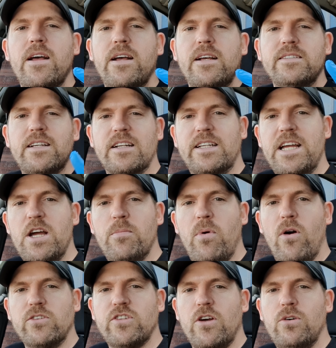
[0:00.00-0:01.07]
So I had
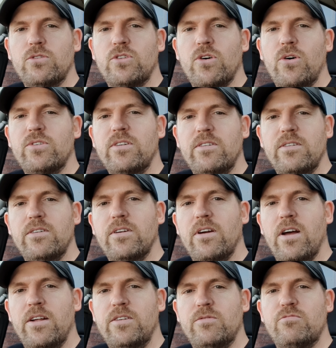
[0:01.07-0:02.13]
gearbox oil done
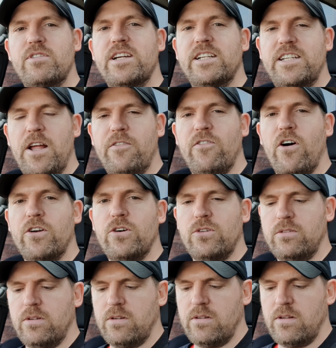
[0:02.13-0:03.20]
and rear diff
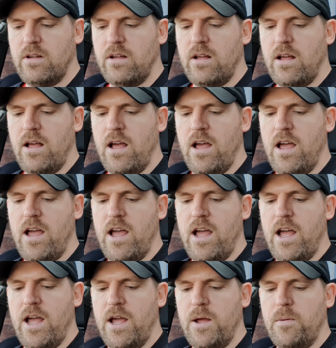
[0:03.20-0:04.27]
oil.
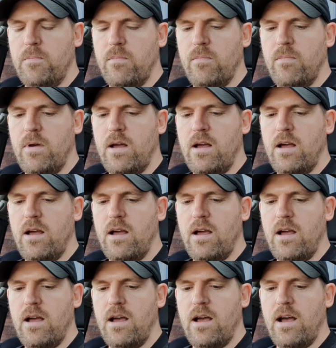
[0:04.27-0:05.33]

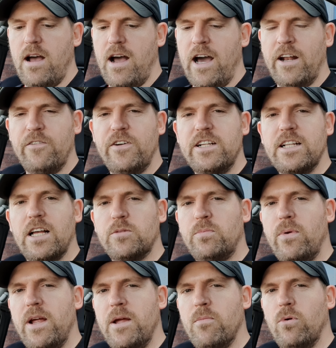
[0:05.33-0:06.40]
And I think that's
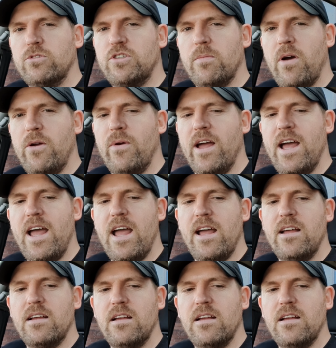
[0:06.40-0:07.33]
pretty much about it.